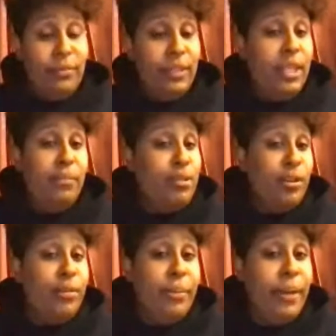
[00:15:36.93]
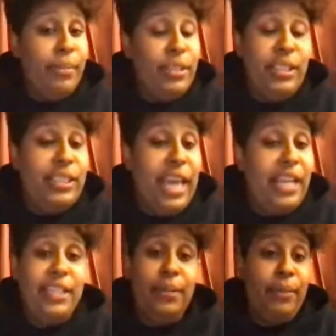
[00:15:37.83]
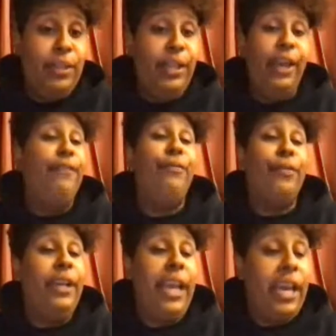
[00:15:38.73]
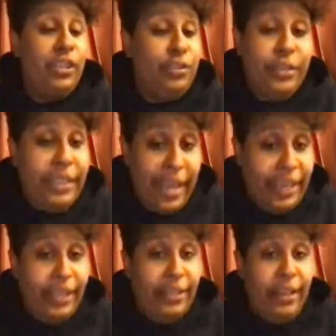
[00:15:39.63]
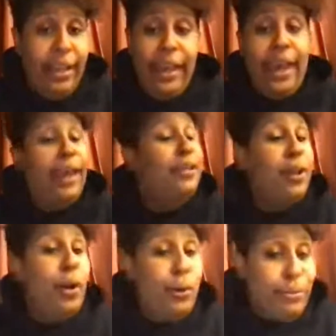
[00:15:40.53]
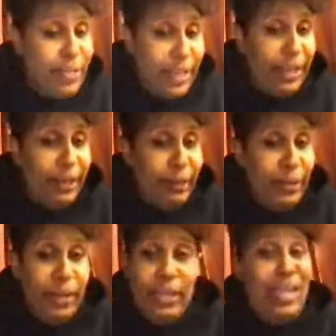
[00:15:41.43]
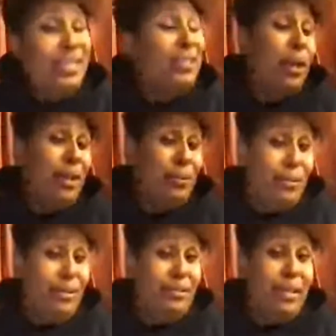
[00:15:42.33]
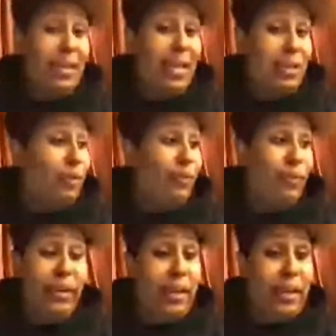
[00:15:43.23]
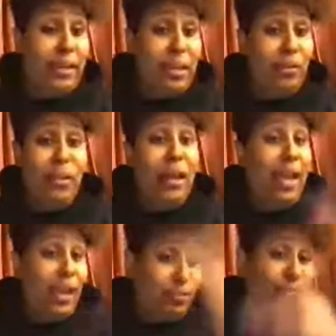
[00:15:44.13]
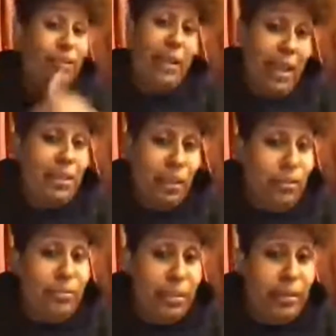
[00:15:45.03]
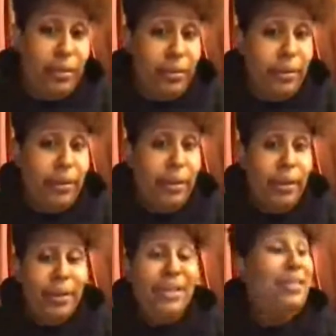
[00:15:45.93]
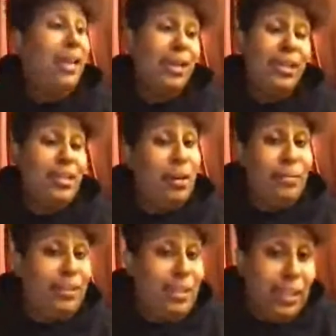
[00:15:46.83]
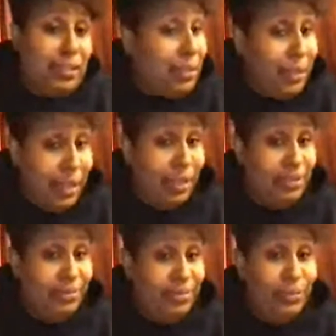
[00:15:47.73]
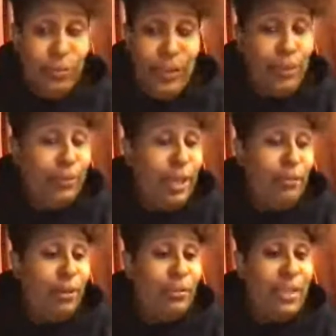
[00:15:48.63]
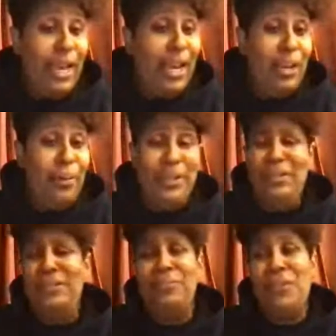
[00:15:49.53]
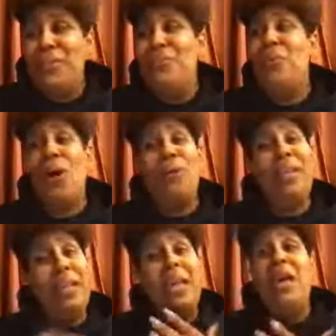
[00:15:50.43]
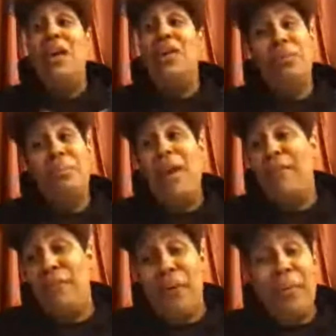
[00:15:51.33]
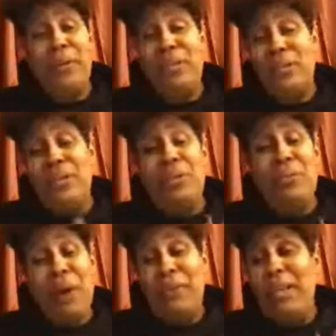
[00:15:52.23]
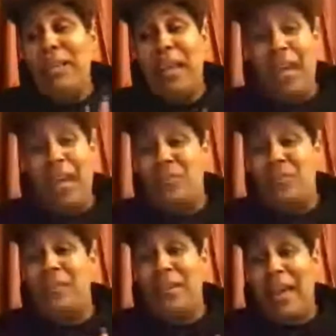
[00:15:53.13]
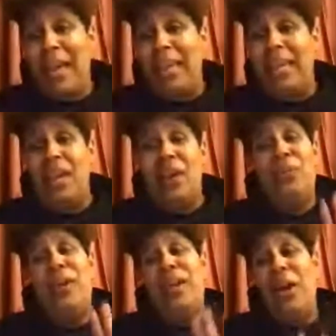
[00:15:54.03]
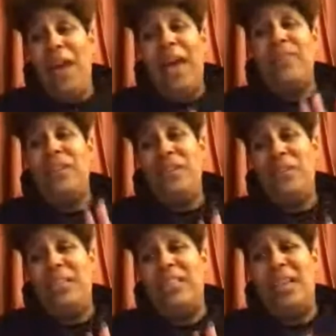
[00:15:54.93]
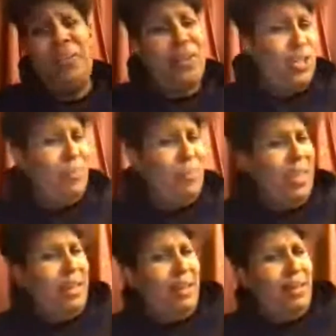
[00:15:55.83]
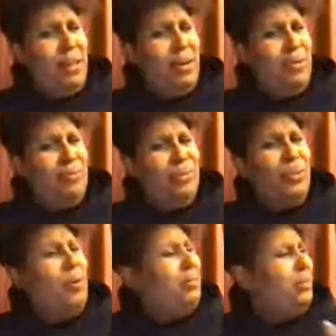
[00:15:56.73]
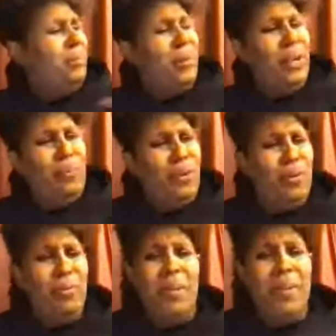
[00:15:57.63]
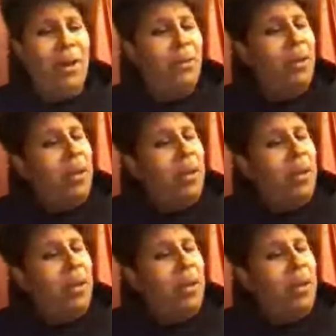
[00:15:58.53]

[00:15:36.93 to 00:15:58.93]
Them jury members just got them literally a free extra night at the hotel. That's all that was. They got them a free night at the extra night at the hotel. Cause they could have told us yesterday. We knew what they were gonna say anyway. Told them, do you all need, Madam Woman, do you all need an extra night? We don't have to do this now. What you mean they don't? Sequester them in the room. Come on.